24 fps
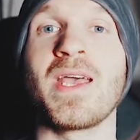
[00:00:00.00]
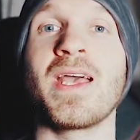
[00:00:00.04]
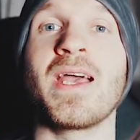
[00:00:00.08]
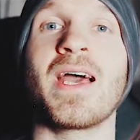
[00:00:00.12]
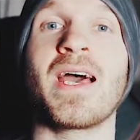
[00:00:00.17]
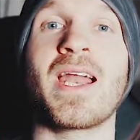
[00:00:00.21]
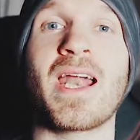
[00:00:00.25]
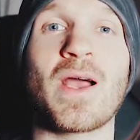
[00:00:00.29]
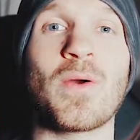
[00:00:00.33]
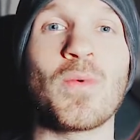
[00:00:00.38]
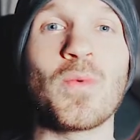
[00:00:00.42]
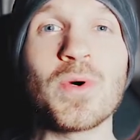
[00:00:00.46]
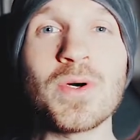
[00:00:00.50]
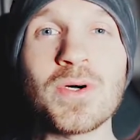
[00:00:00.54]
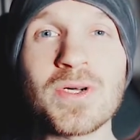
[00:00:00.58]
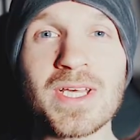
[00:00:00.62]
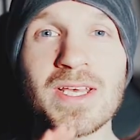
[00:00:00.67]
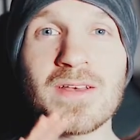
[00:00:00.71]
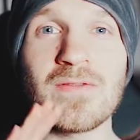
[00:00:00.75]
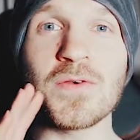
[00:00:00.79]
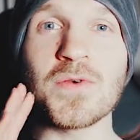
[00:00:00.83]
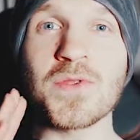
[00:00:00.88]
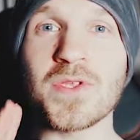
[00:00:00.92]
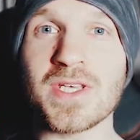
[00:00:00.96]
And I will
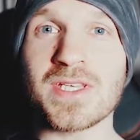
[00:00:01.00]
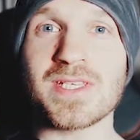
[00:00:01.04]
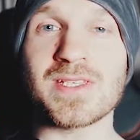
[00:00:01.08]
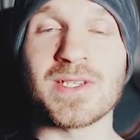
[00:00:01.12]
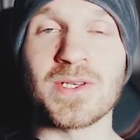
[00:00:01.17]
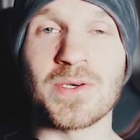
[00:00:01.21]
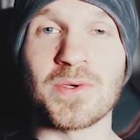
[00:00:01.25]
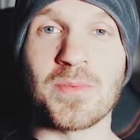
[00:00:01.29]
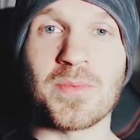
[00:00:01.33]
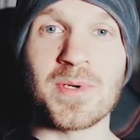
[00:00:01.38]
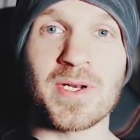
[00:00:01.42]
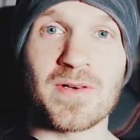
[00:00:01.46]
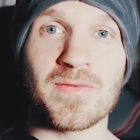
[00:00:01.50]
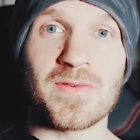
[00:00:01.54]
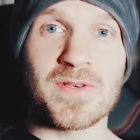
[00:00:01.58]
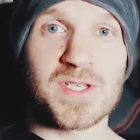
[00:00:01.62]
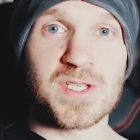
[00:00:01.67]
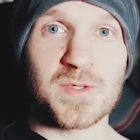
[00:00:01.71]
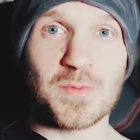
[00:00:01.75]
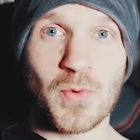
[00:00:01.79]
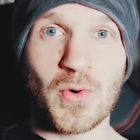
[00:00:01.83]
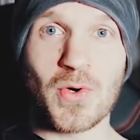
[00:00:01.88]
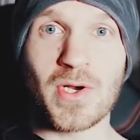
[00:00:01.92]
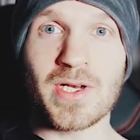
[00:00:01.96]
give you this little bit of a
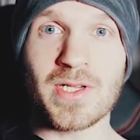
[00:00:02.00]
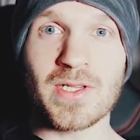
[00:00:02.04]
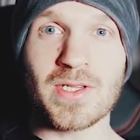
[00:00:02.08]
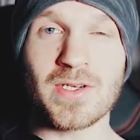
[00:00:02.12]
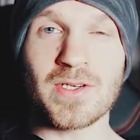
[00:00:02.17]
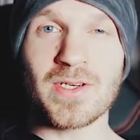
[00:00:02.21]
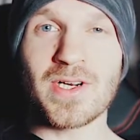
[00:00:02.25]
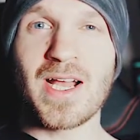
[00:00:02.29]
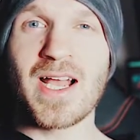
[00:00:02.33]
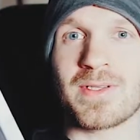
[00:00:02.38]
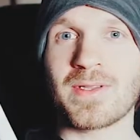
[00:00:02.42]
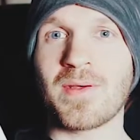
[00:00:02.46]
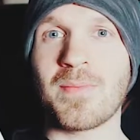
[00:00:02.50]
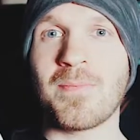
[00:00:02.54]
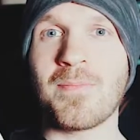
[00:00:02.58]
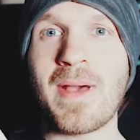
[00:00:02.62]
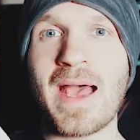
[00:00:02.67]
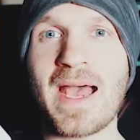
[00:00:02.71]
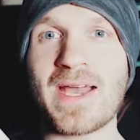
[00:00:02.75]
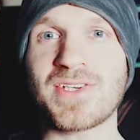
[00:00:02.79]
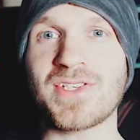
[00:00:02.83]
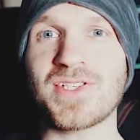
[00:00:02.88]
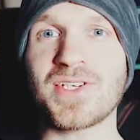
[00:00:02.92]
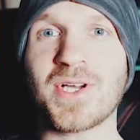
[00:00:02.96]
spoiler. The
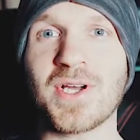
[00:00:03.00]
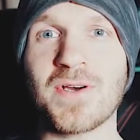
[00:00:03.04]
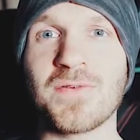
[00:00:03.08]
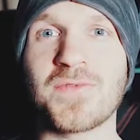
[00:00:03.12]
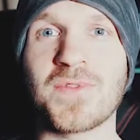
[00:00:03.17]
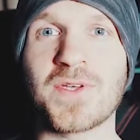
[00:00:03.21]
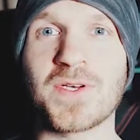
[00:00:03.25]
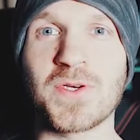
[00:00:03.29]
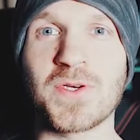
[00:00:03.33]
magic of the